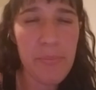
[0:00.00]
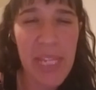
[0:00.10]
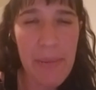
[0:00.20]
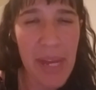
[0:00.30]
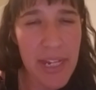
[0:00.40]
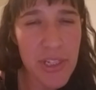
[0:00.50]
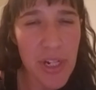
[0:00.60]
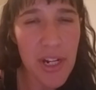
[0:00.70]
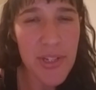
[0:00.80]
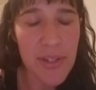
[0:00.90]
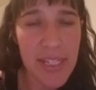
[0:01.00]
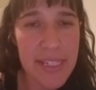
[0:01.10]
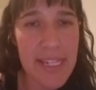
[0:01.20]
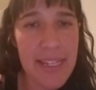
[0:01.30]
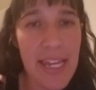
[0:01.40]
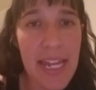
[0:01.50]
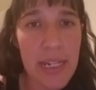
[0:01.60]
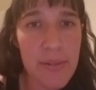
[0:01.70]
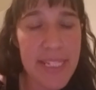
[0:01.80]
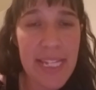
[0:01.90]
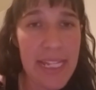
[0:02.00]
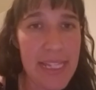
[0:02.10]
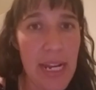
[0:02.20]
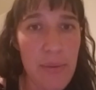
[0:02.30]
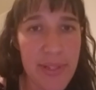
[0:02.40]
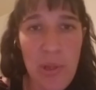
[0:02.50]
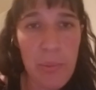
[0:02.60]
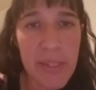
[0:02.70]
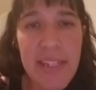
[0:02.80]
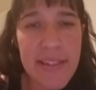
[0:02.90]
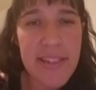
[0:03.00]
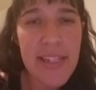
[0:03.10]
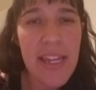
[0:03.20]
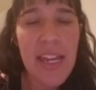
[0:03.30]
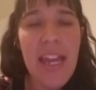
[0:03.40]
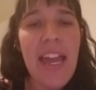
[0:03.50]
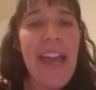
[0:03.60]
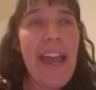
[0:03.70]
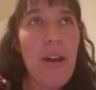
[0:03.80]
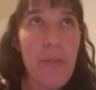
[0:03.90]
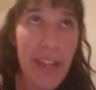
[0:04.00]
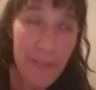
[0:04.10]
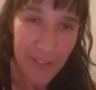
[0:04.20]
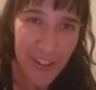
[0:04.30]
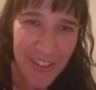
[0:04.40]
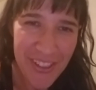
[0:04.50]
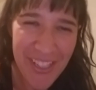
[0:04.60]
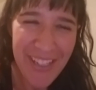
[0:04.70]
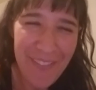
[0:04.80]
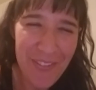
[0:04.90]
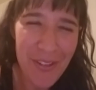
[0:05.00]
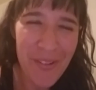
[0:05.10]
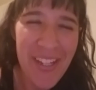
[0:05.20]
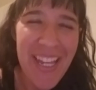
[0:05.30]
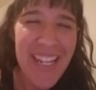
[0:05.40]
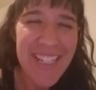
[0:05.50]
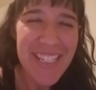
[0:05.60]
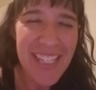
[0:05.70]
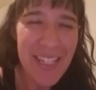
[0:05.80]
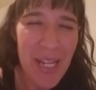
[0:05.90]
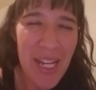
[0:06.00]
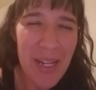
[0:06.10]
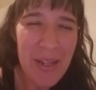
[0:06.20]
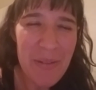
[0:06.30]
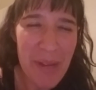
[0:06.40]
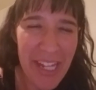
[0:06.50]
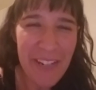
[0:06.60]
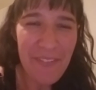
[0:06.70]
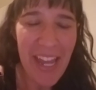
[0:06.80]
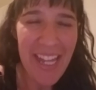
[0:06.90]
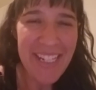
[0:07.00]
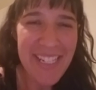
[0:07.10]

BMI charts or things like that, it was saying that I was obese. However, if you did the body fat